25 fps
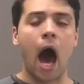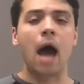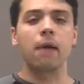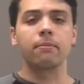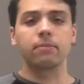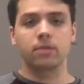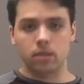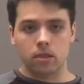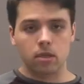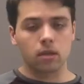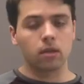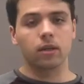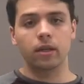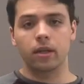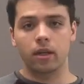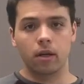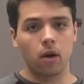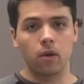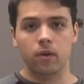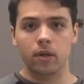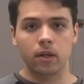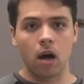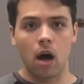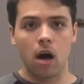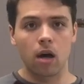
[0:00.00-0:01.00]
I'm still going to
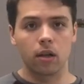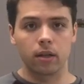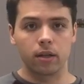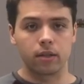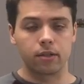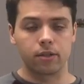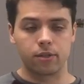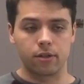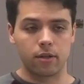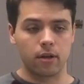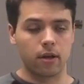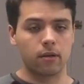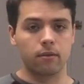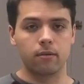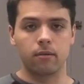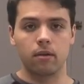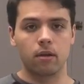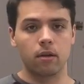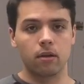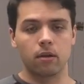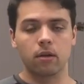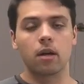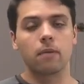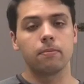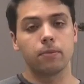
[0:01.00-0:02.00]
go to college,
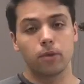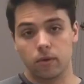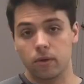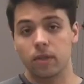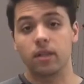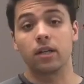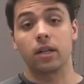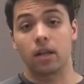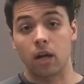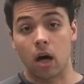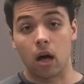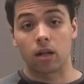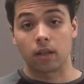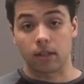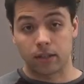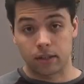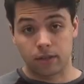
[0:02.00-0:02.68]
community college.